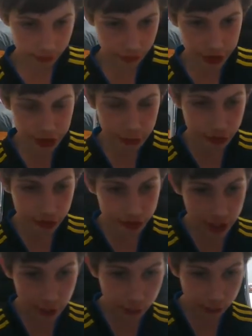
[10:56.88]
do you
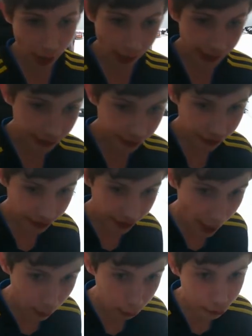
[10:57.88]
still like
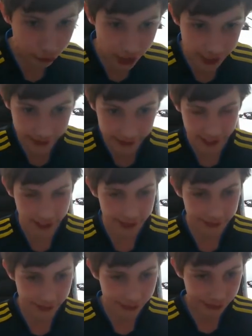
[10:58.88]
sell
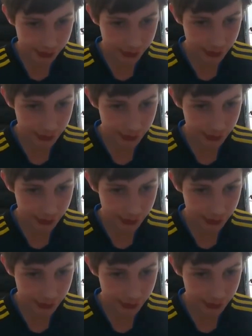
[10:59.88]
tickets?